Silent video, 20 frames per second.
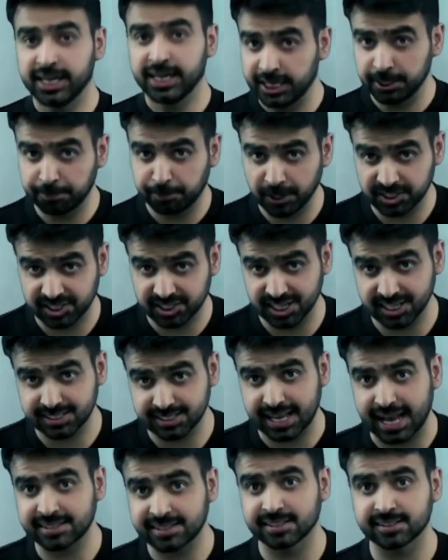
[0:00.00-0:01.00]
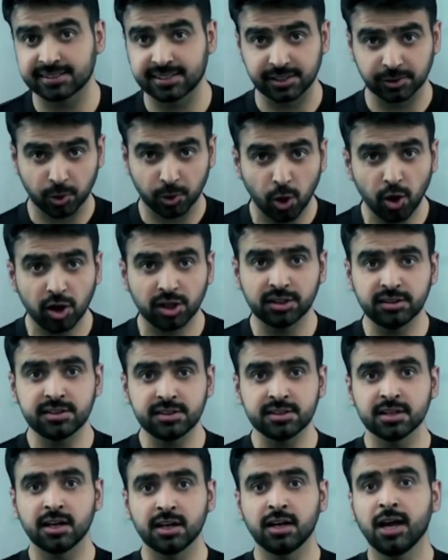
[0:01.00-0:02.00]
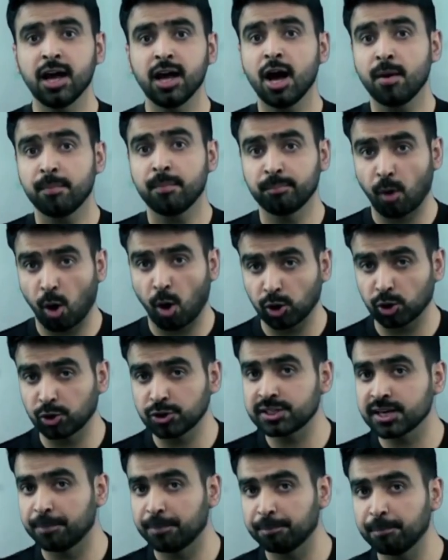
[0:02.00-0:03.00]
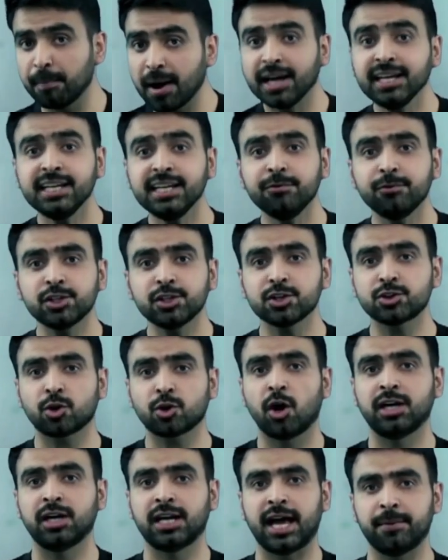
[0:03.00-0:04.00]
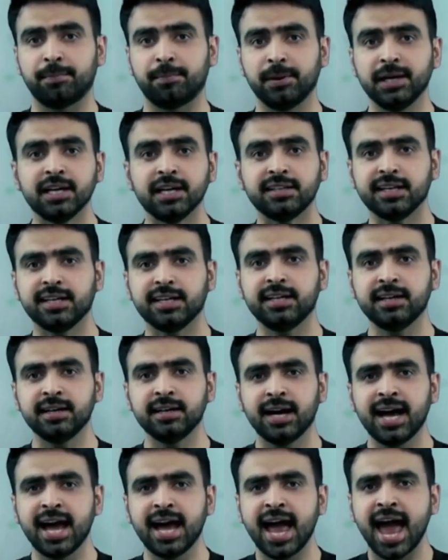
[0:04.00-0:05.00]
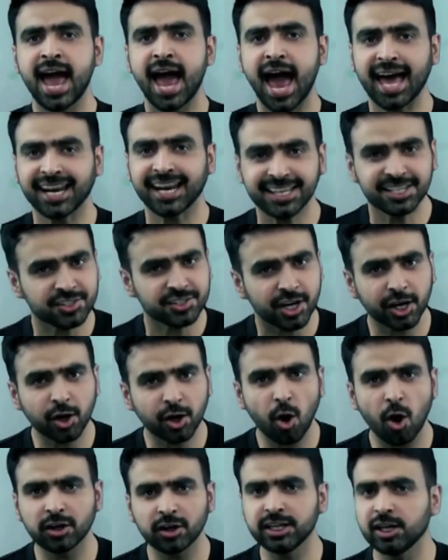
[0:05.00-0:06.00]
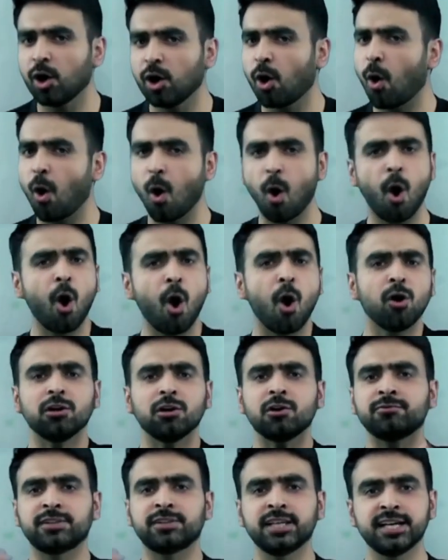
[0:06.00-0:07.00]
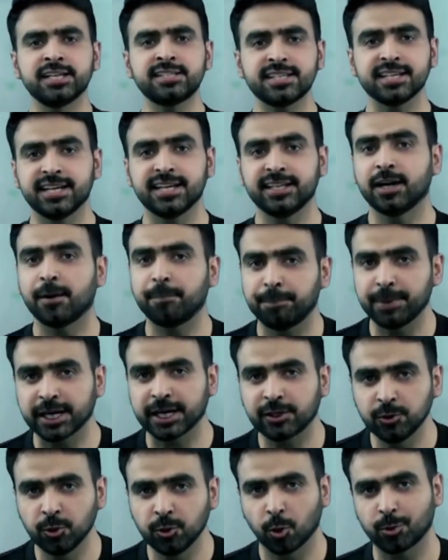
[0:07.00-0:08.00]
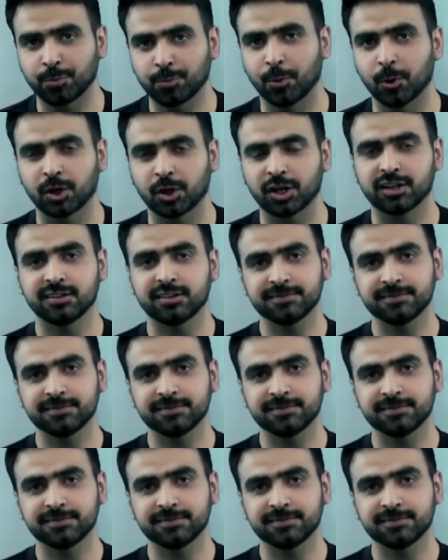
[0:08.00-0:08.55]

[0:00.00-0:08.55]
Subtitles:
He purchased assets and goods, borrowed some money which is called liability, and he's recording all of this in a big notebook.